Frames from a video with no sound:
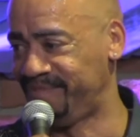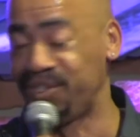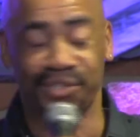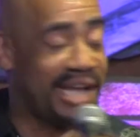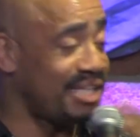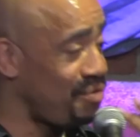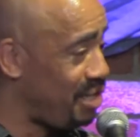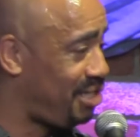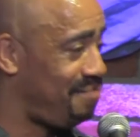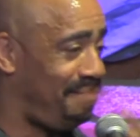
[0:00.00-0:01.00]
So Dr.
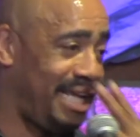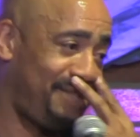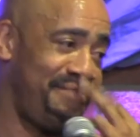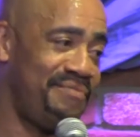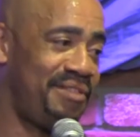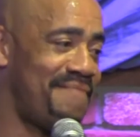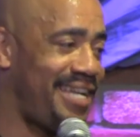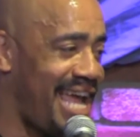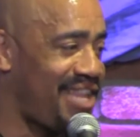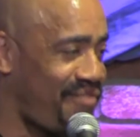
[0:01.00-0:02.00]
Wilson blessed me with my
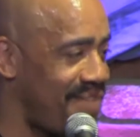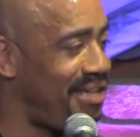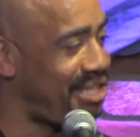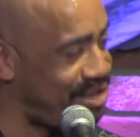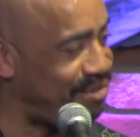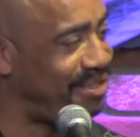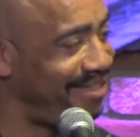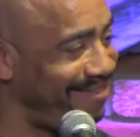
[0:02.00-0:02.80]
dad's family's nose.